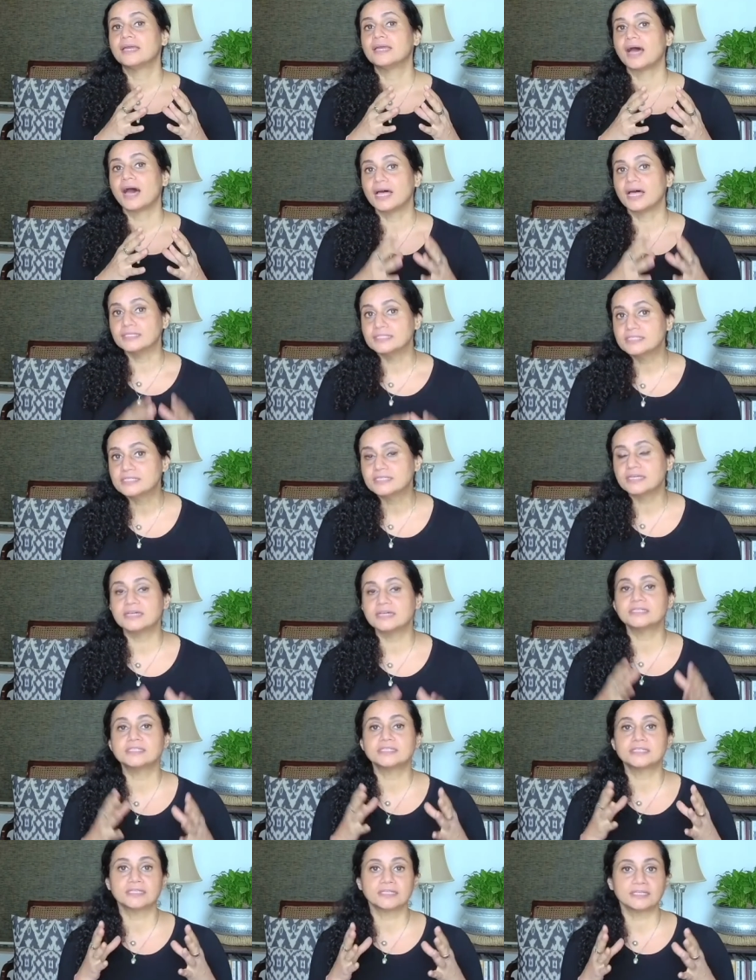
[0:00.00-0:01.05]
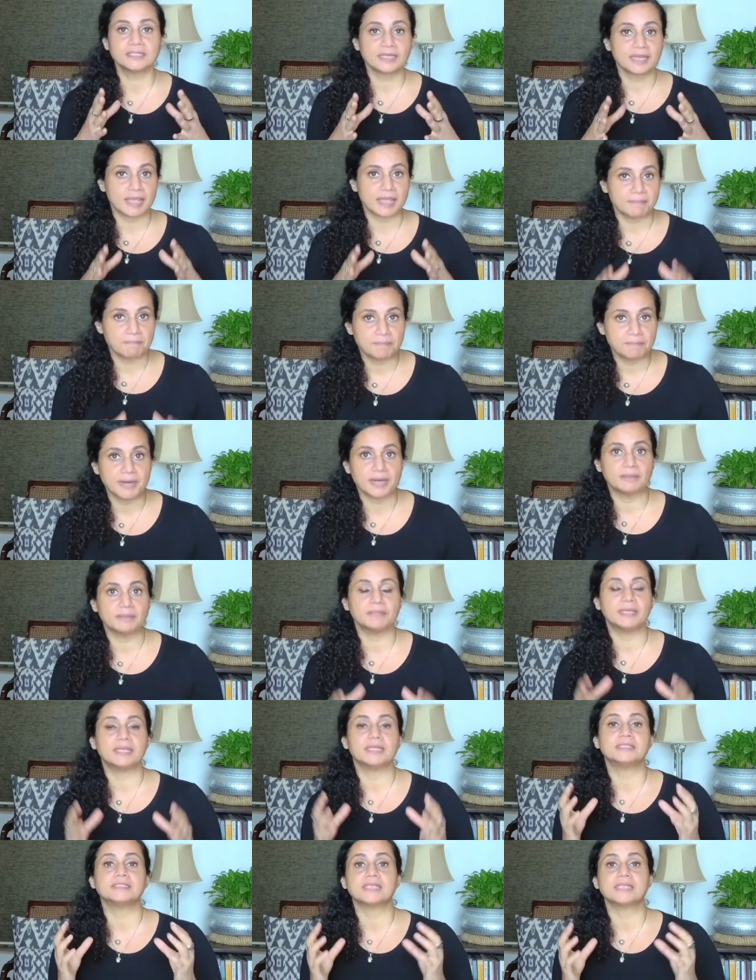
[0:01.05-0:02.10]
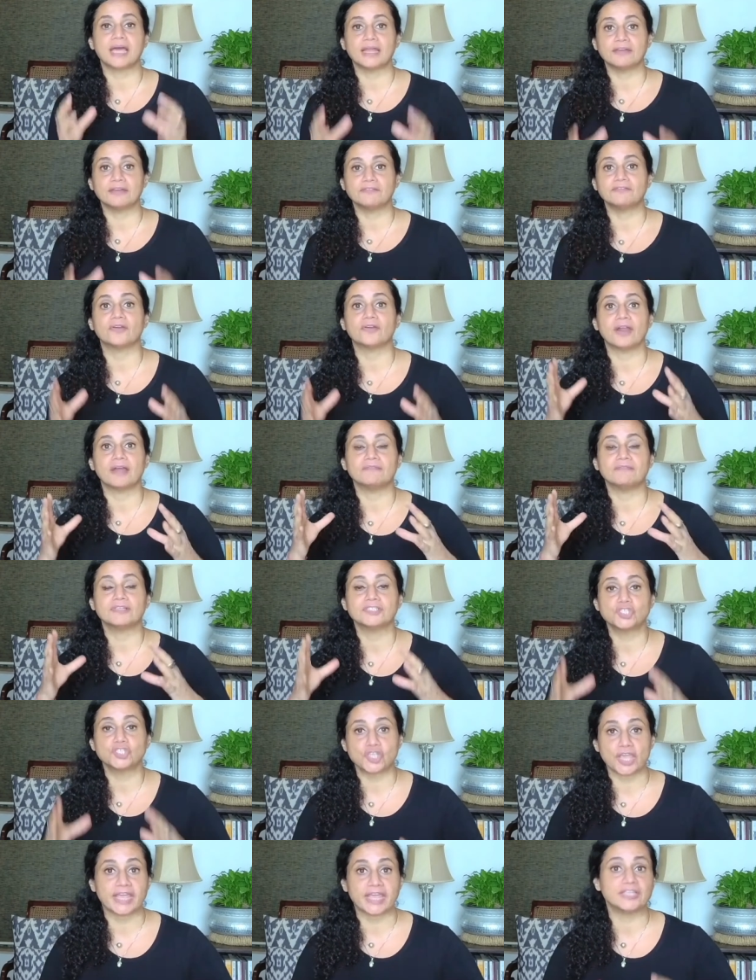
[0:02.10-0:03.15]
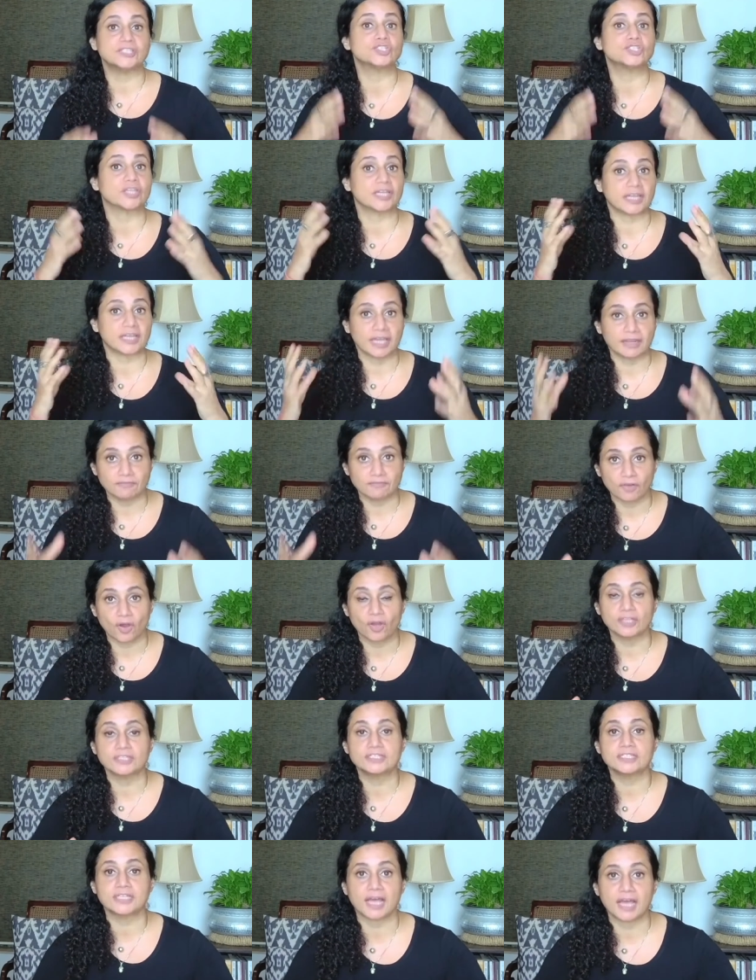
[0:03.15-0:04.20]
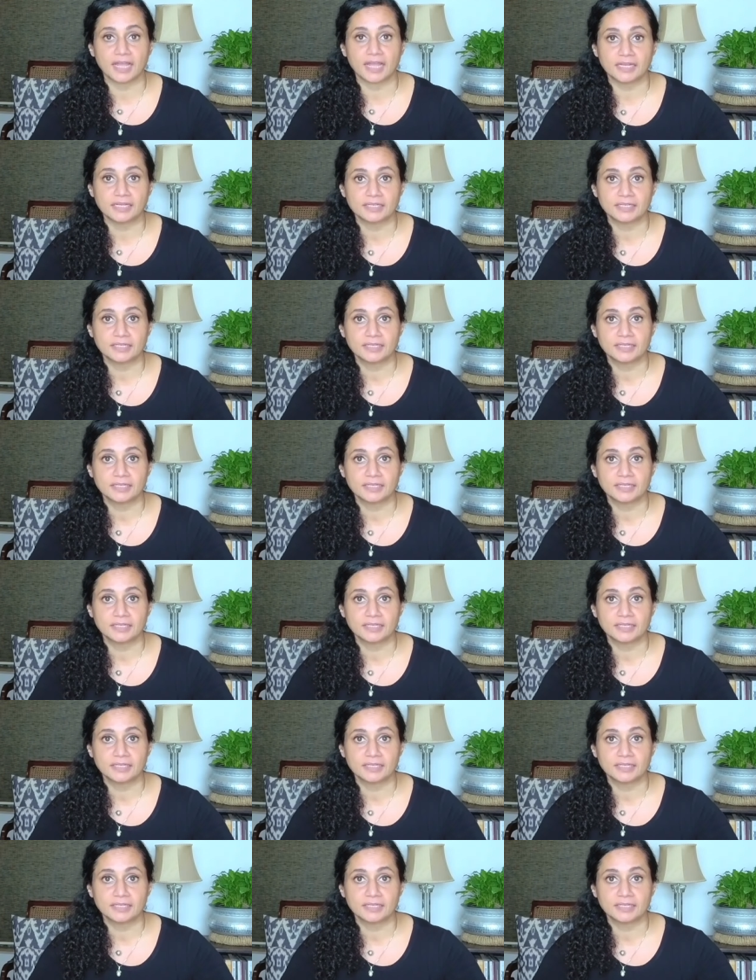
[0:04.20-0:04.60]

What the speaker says: uncertain, impermanent, and forever changing and volatile